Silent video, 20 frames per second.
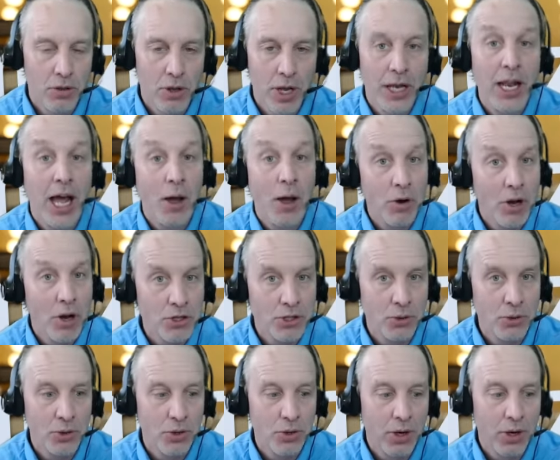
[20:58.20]
and I would
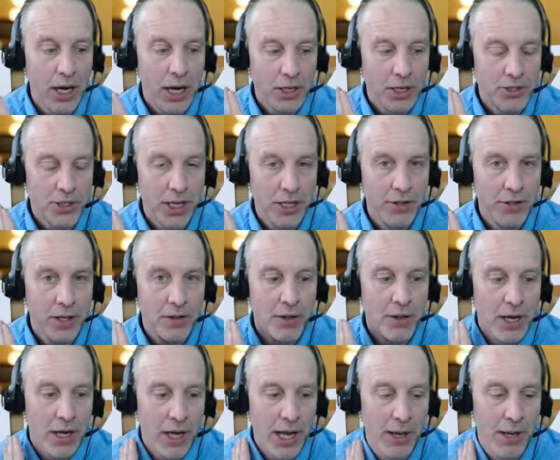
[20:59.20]
also say that
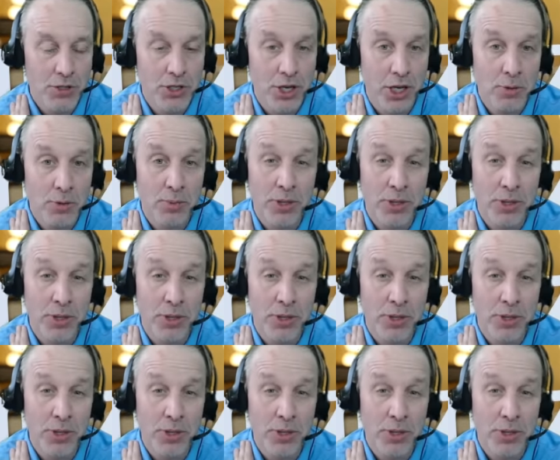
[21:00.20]
Amazon's